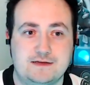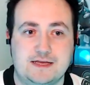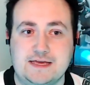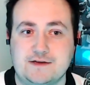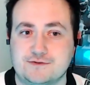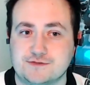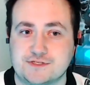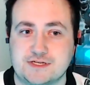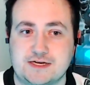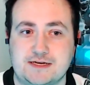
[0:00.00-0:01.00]

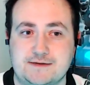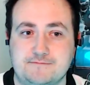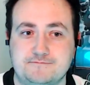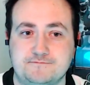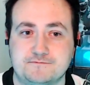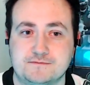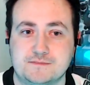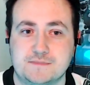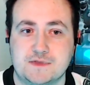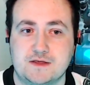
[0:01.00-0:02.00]
Eagles um
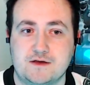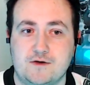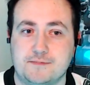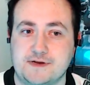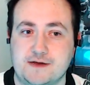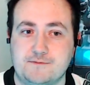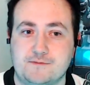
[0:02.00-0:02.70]
opened up